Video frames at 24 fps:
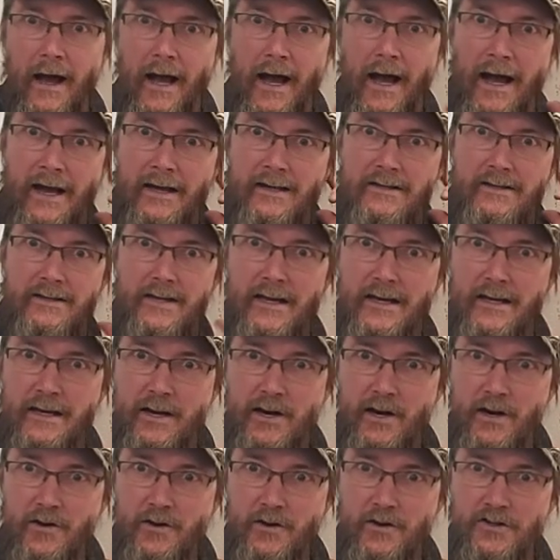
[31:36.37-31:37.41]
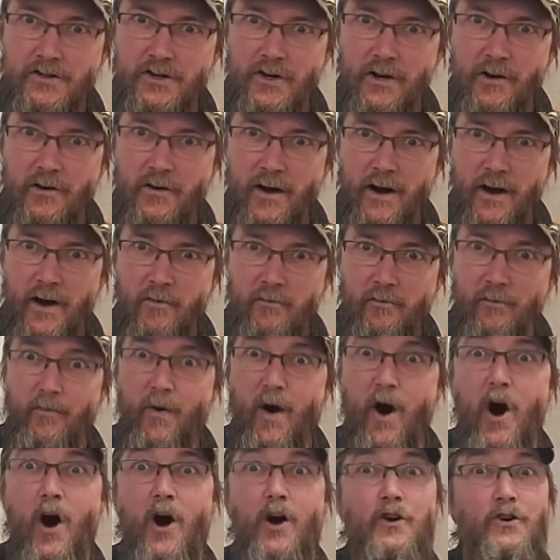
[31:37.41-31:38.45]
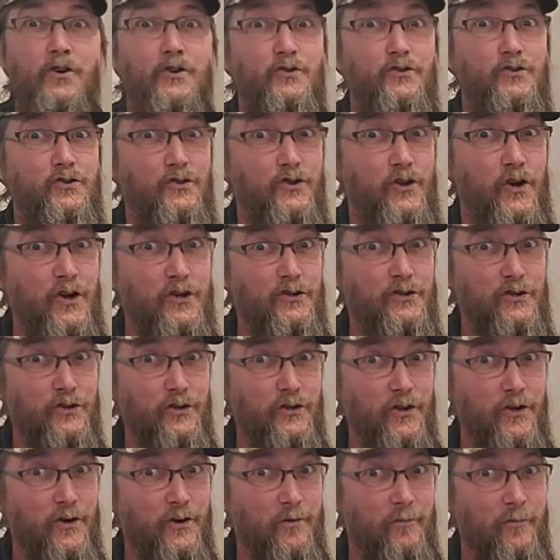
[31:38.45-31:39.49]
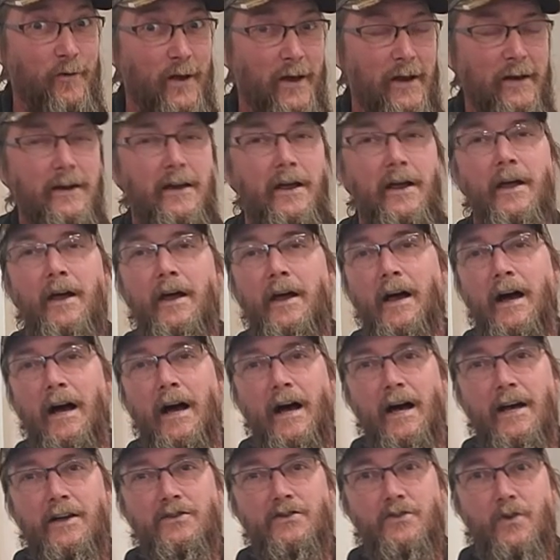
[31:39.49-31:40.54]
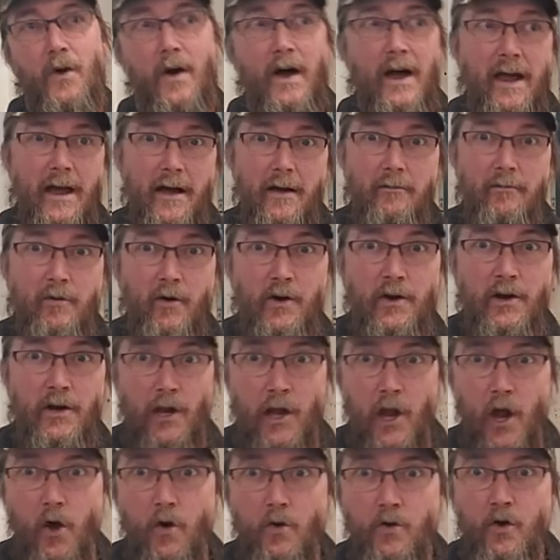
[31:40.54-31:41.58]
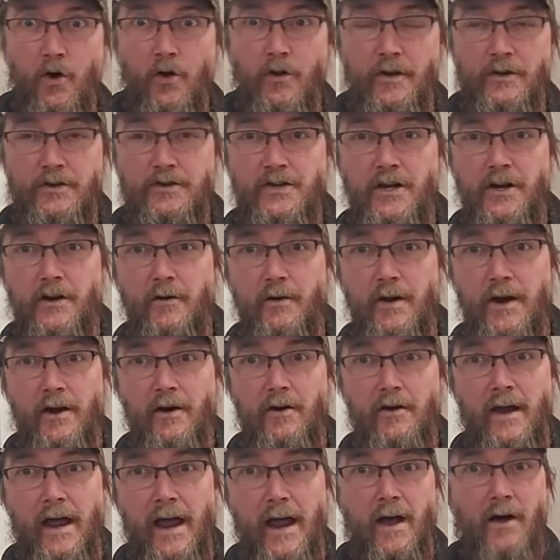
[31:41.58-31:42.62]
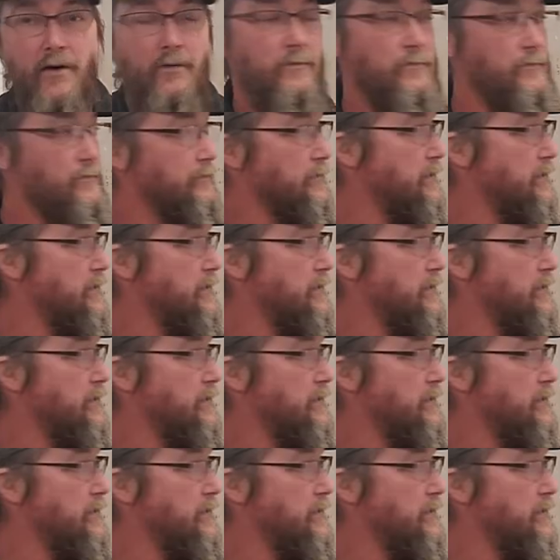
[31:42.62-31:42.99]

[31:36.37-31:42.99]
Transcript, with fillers: I did hear the generator bog just a little bit. So I am putting a load on the generator now.